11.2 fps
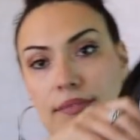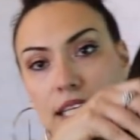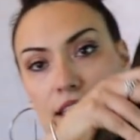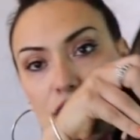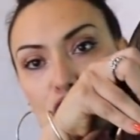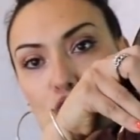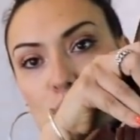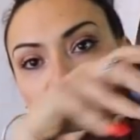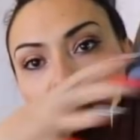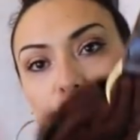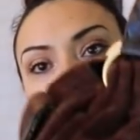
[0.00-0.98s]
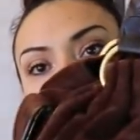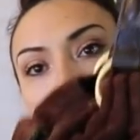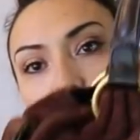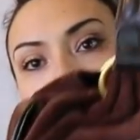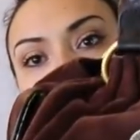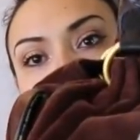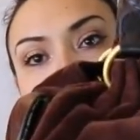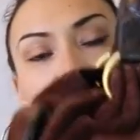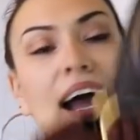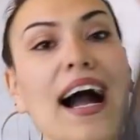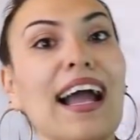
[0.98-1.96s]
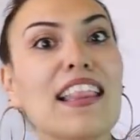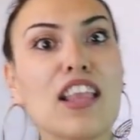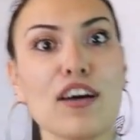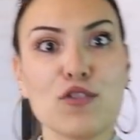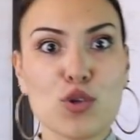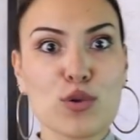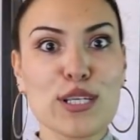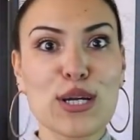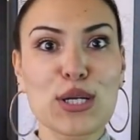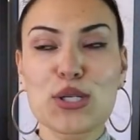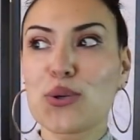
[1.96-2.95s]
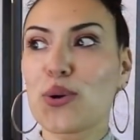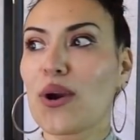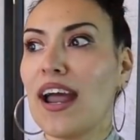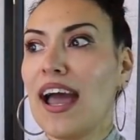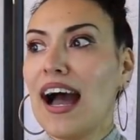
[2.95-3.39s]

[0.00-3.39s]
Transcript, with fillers: It's a Juicy Couture one. I love Juicy Couture.